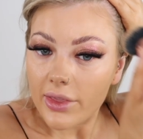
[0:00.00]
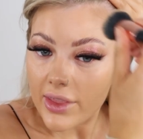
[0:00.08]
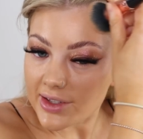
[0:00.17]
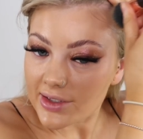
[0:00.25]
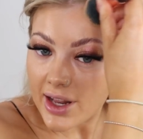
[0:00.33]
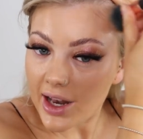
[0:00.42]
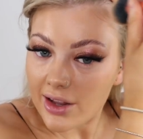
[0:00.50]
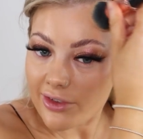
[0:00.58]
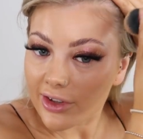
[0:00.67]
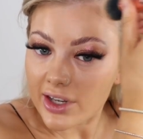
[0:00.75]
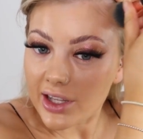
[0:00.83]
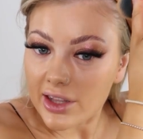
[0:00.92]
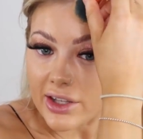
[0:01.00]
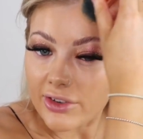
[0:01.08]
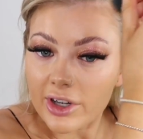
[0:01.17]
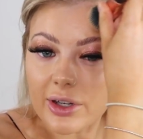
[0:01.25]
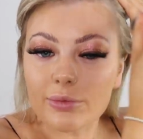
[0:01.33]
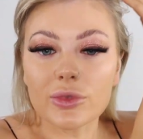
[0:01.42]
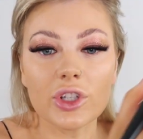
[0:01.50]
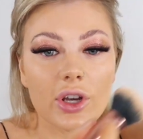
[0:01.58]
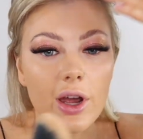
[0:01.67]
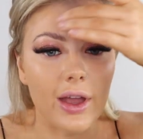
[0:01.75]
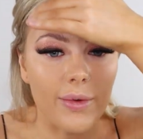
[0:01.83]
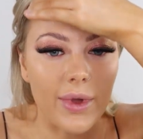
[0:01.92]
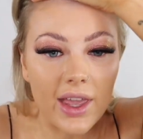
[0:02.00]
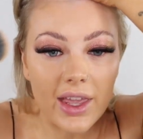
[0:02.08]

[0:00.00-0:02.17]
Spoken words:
there's an elephant in the room. Do you know what I